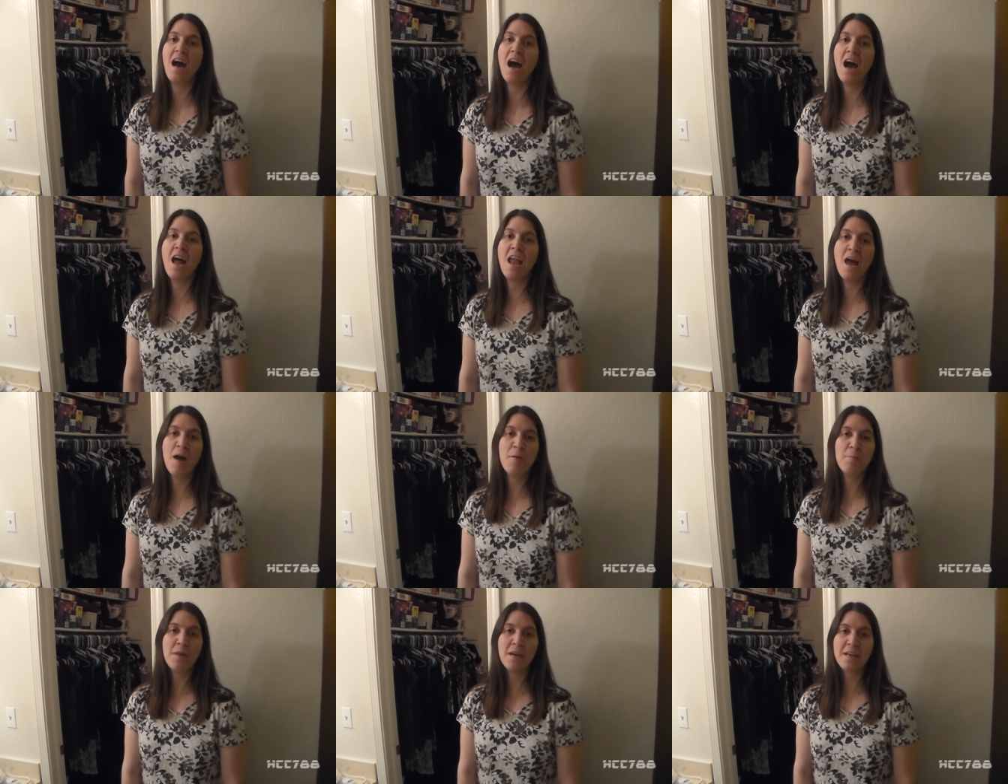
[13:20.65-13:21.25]
And
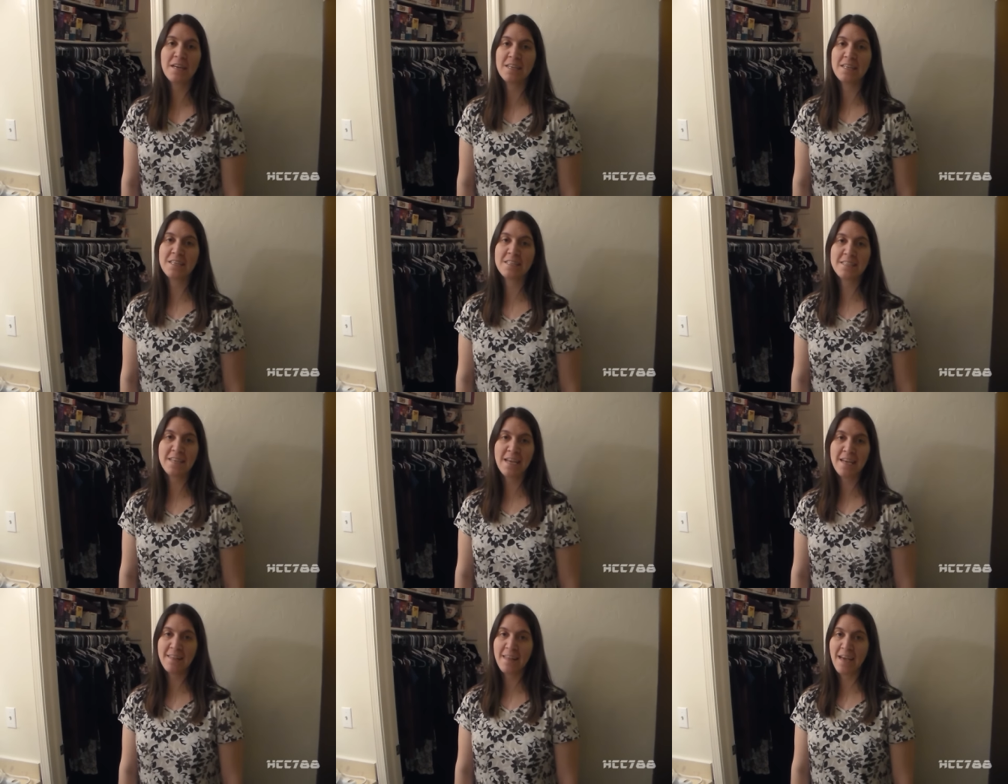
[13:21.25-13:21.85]
I'm not going to
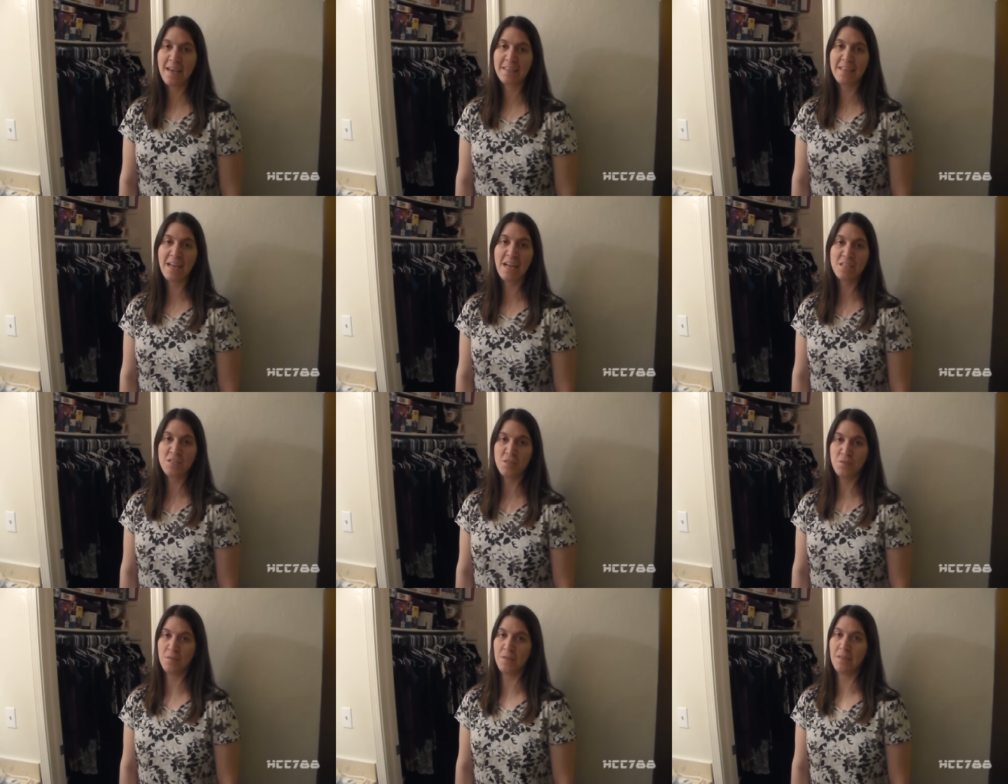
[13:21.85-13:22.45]
say that
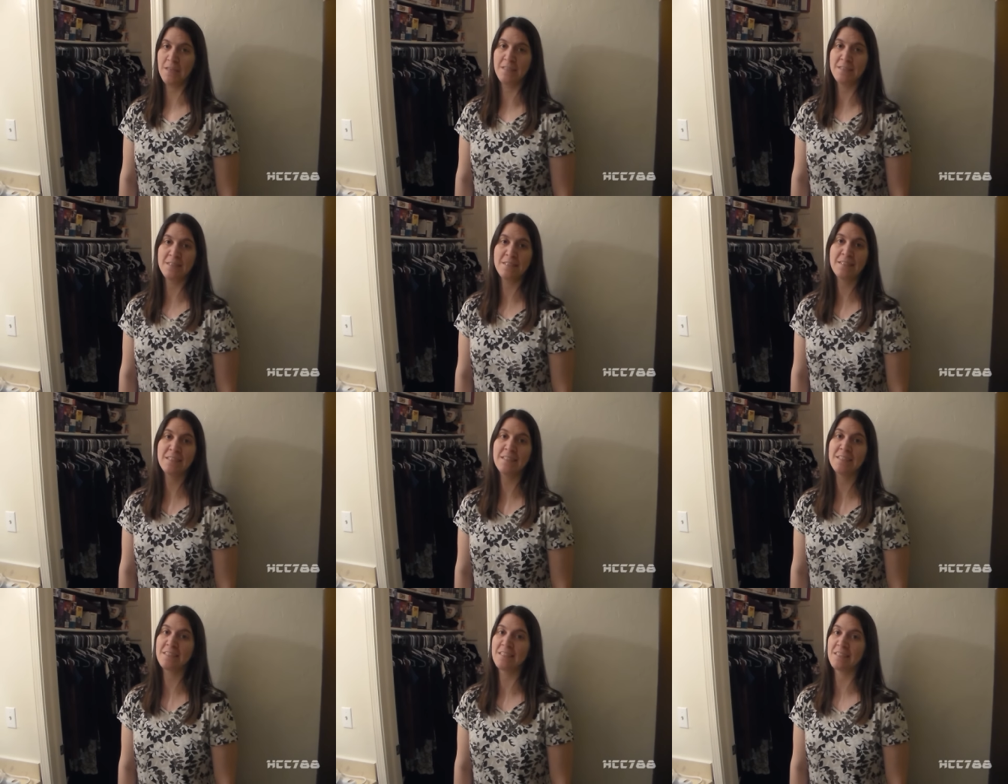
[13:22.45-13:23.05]

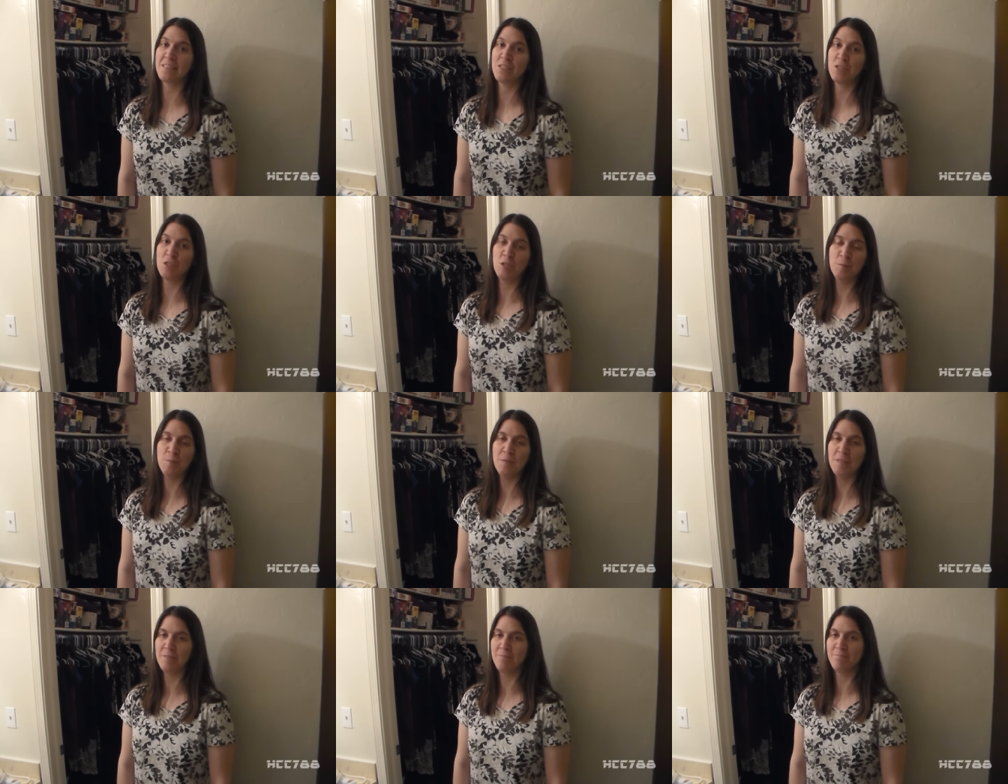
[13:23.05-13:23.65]
catchphrase because it's
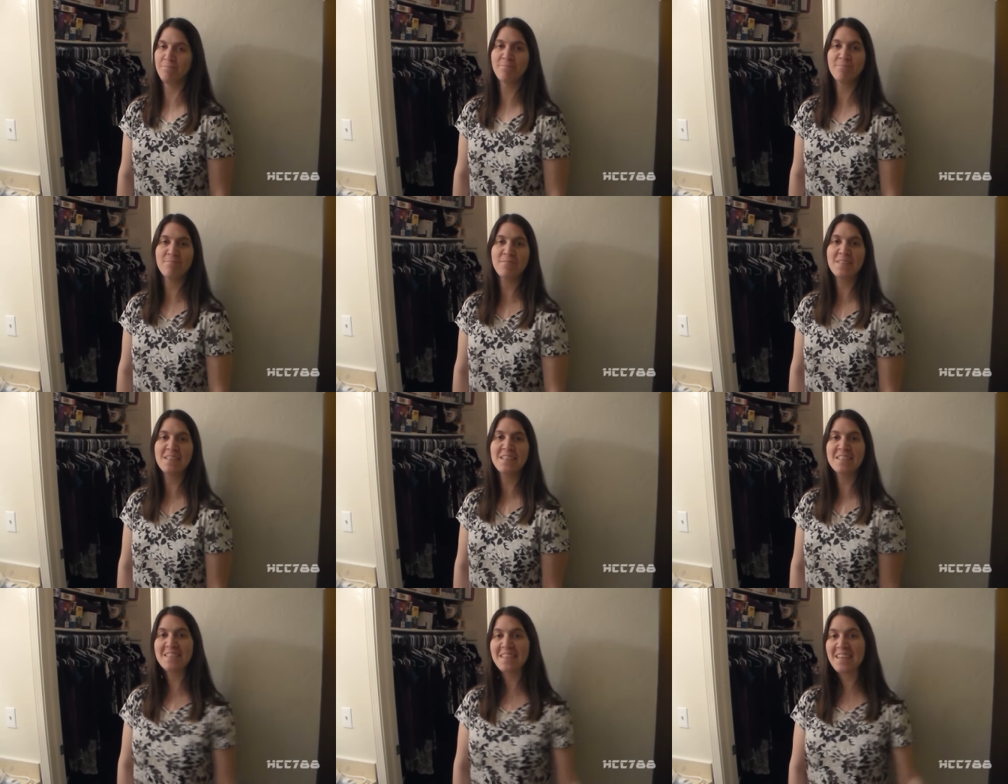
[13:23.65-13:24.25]
stupid.
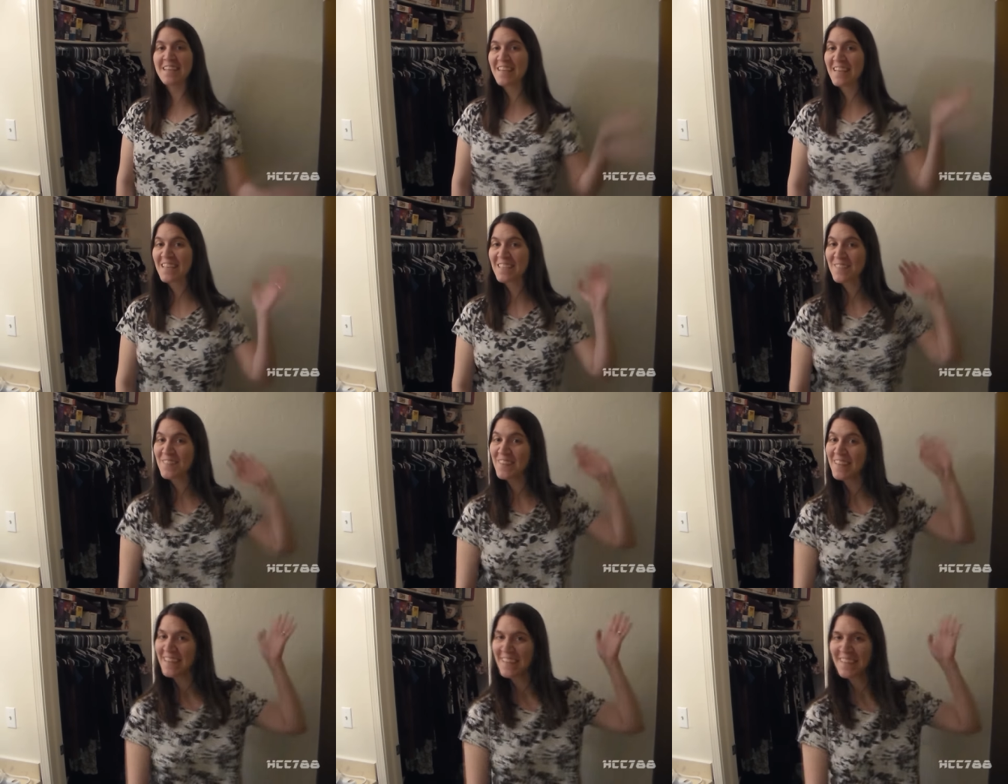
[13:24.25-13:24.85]
See
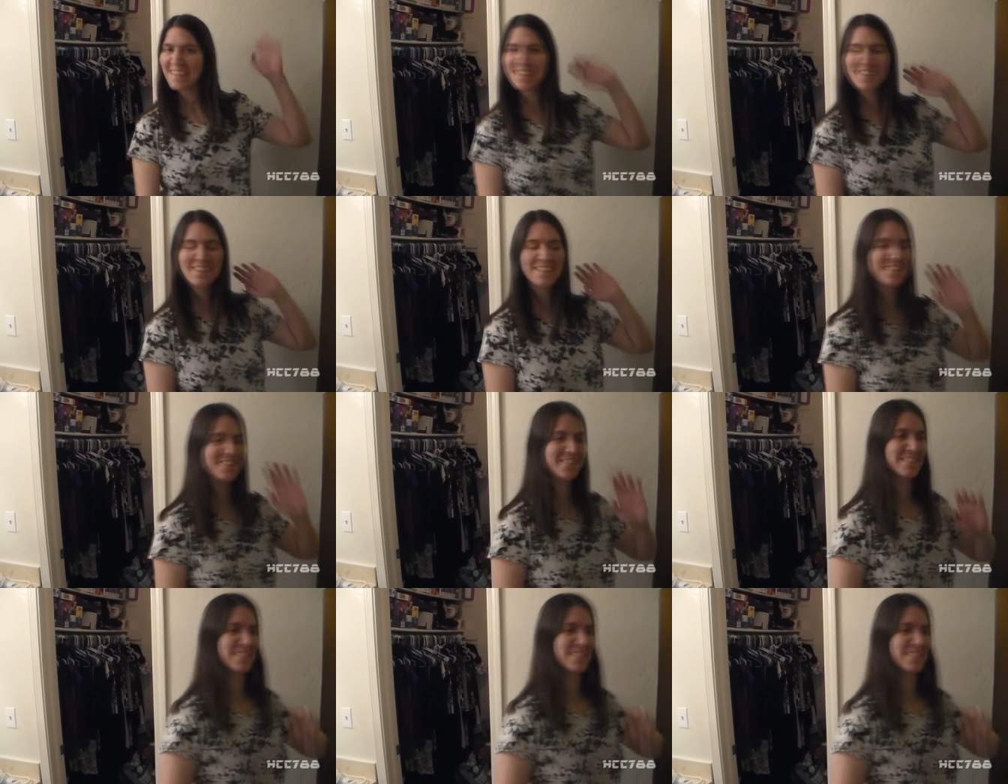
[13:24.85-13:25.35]
you next